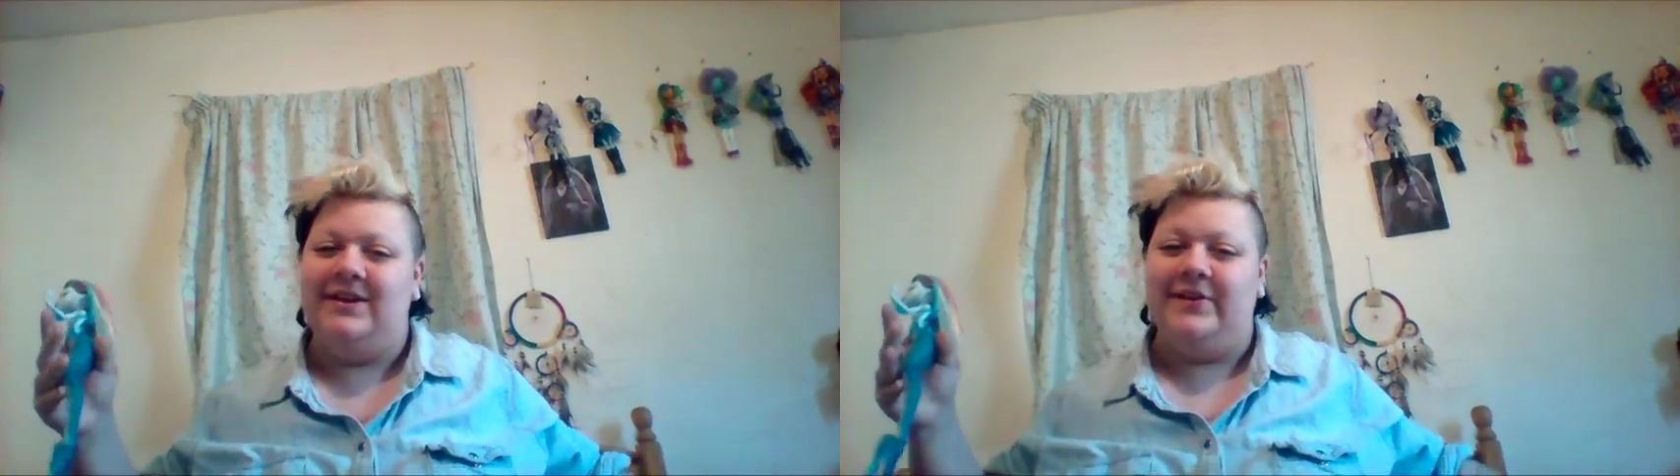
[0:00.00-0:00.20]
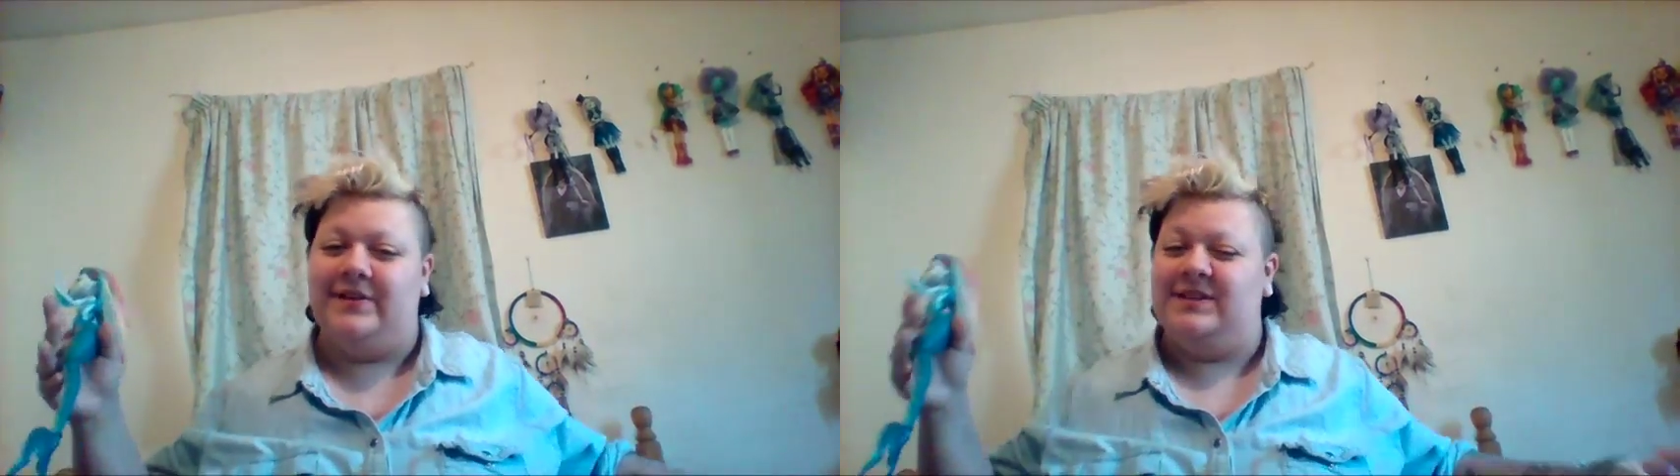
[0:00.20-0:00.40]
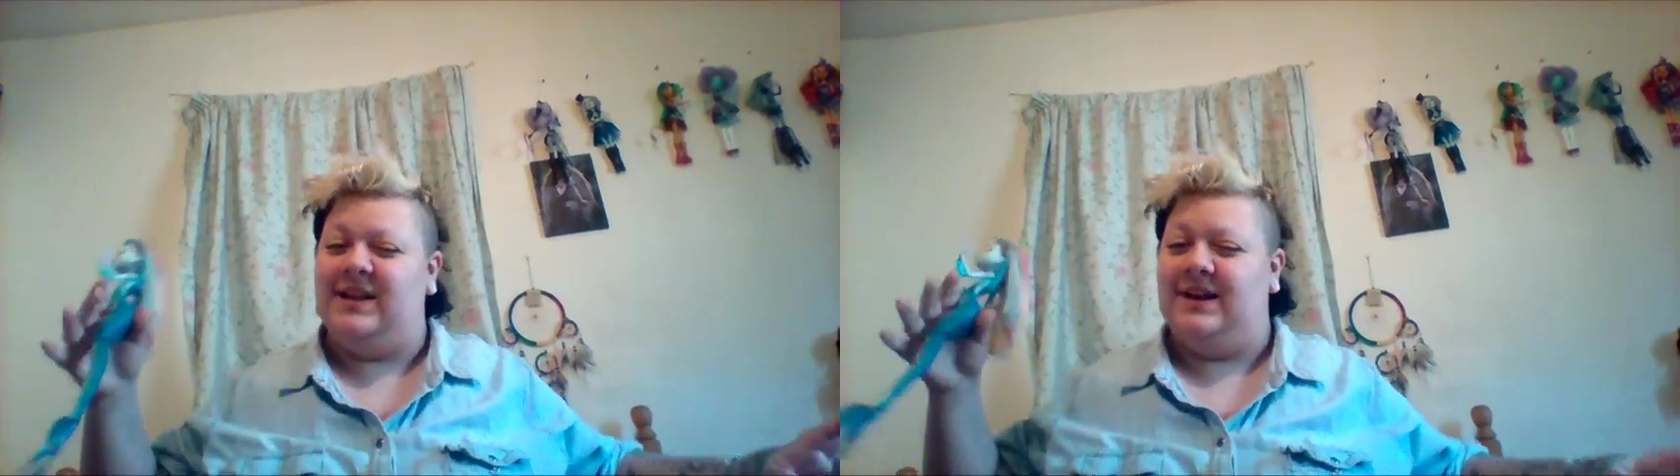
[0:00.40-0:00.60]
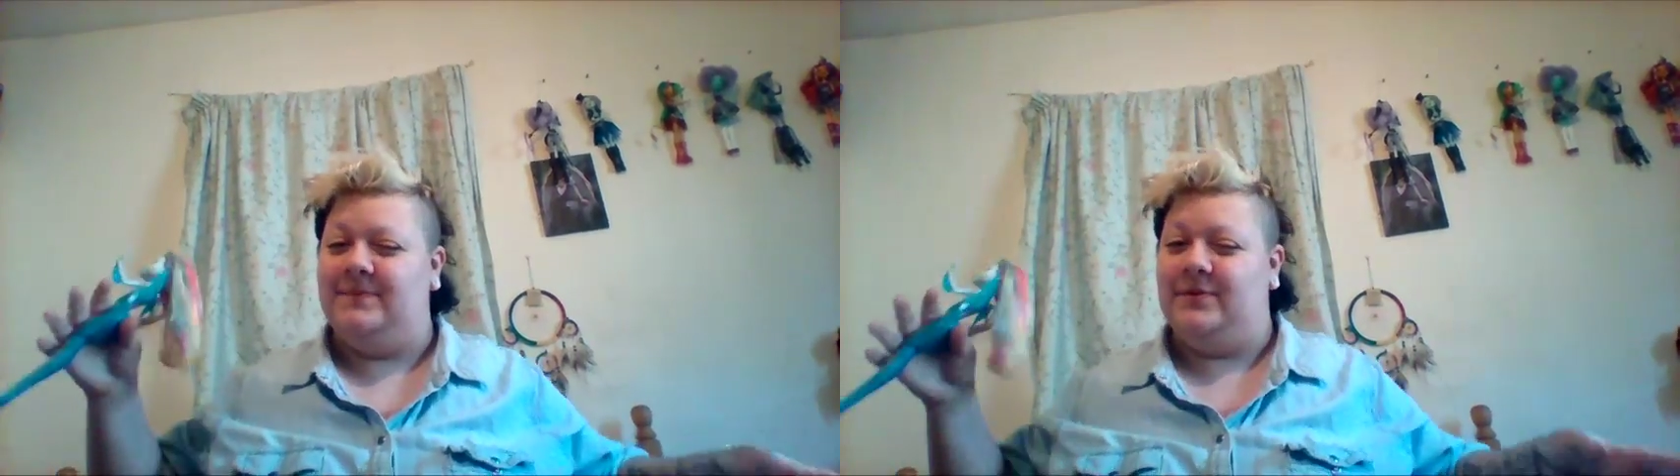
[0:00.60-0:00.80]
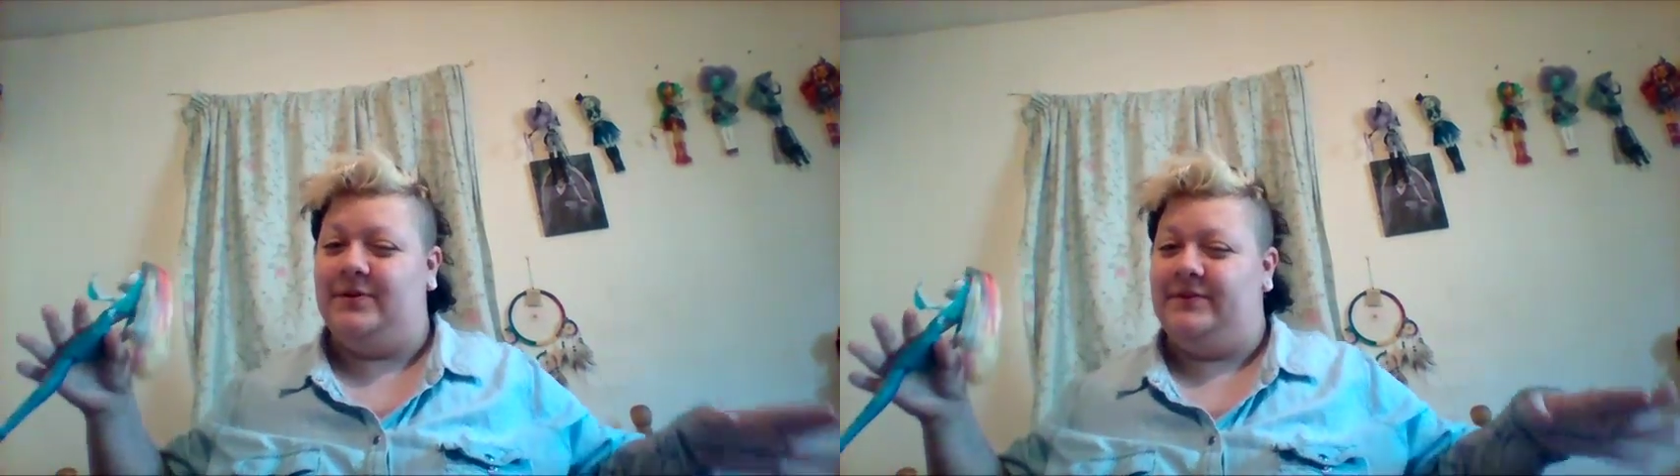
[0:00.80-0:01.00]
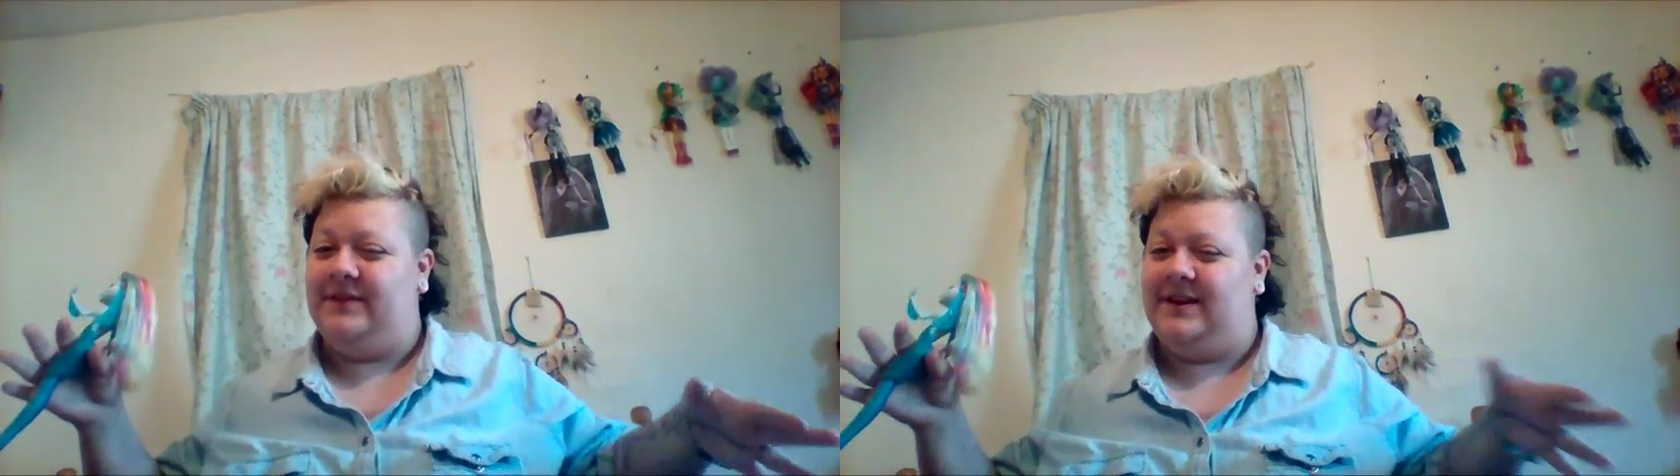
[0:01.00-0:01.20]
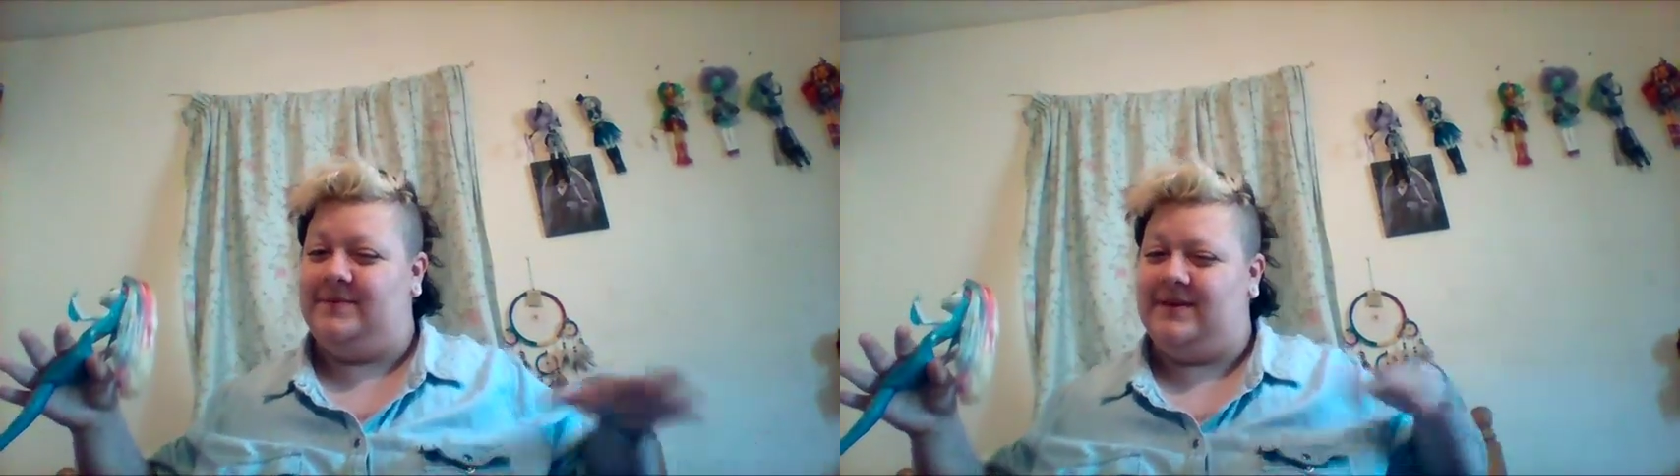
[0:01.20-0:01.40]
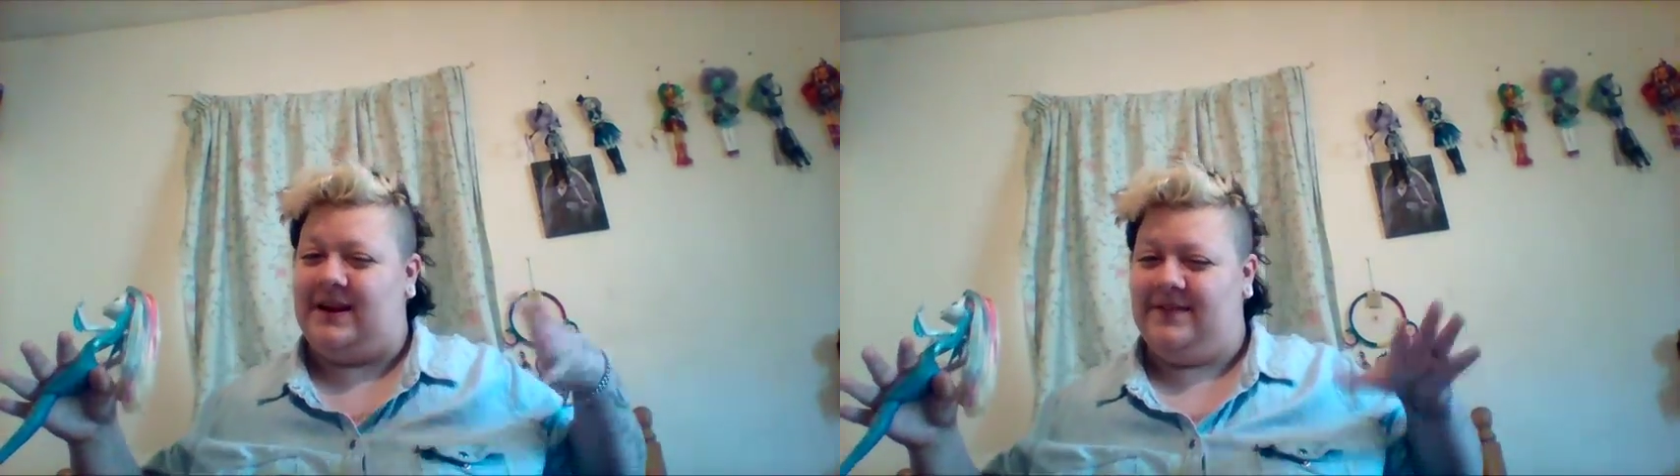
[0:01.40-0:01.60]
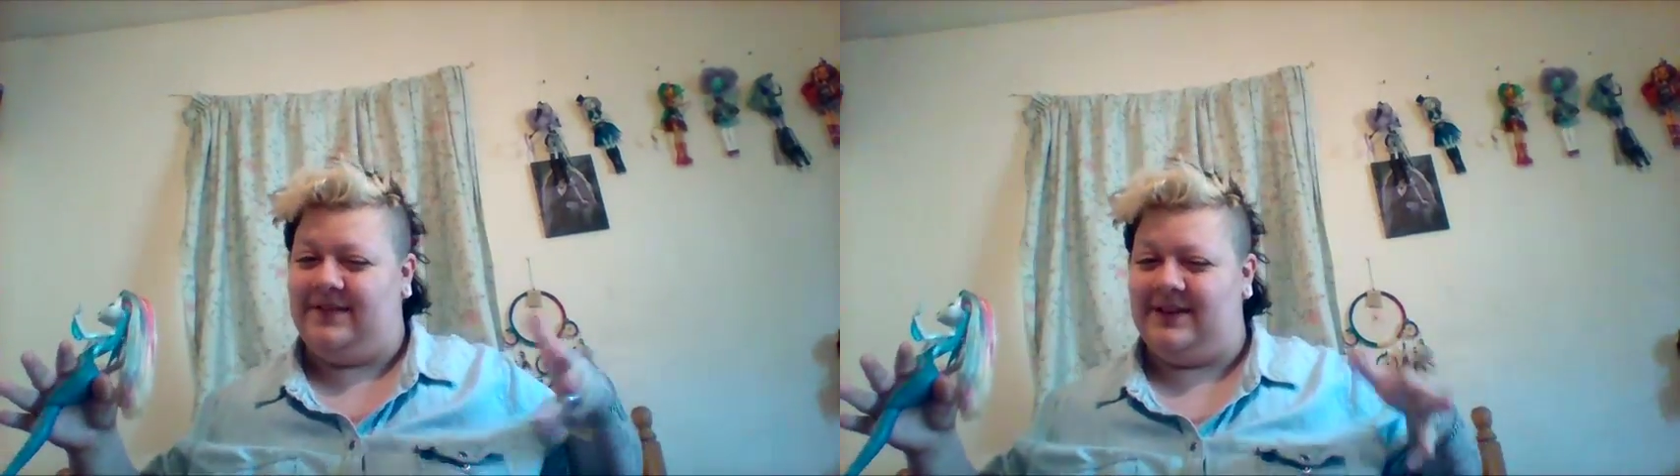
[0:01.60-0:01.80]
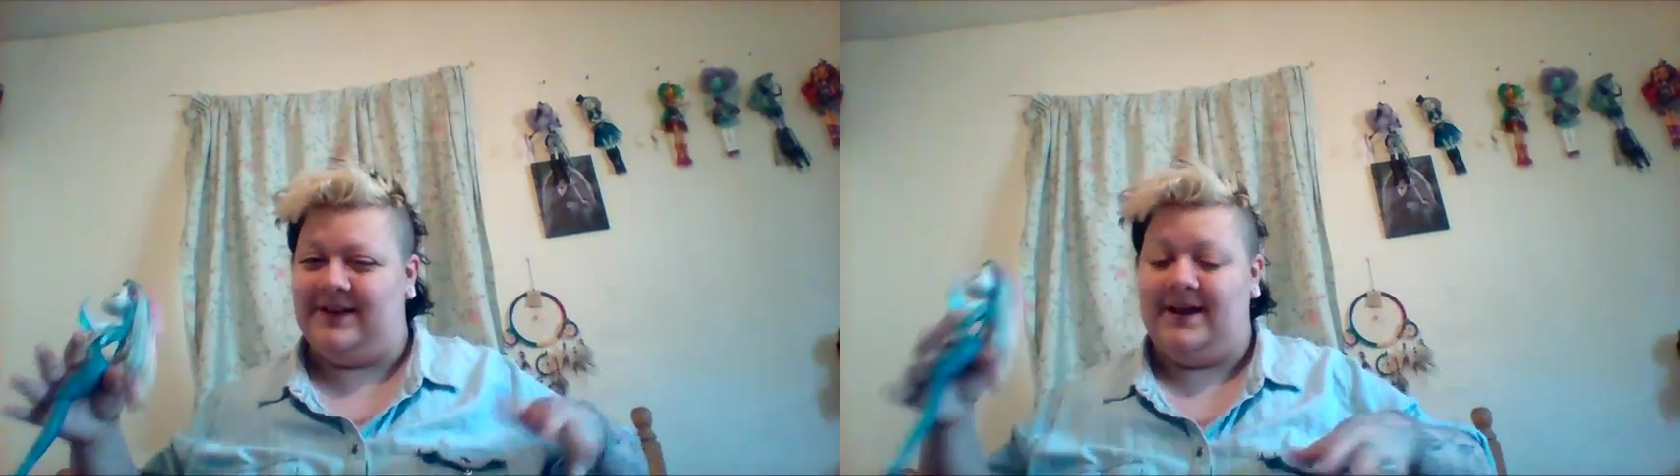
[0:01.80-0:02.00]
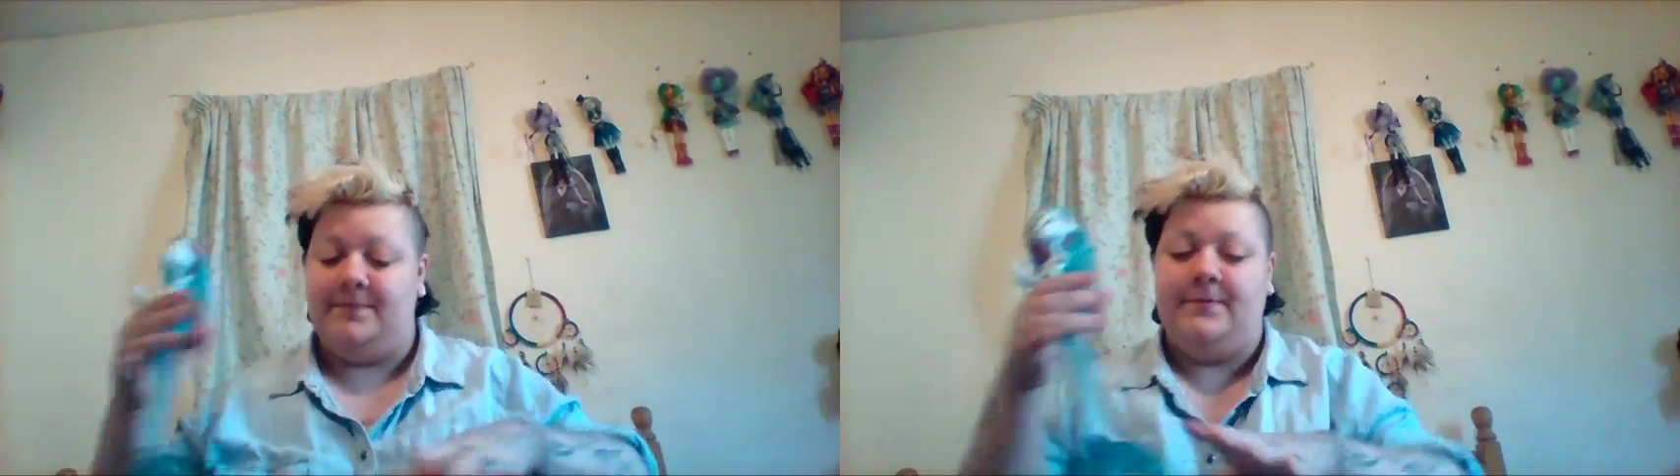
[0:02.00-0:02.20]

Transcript: You can see I'm not really believing that.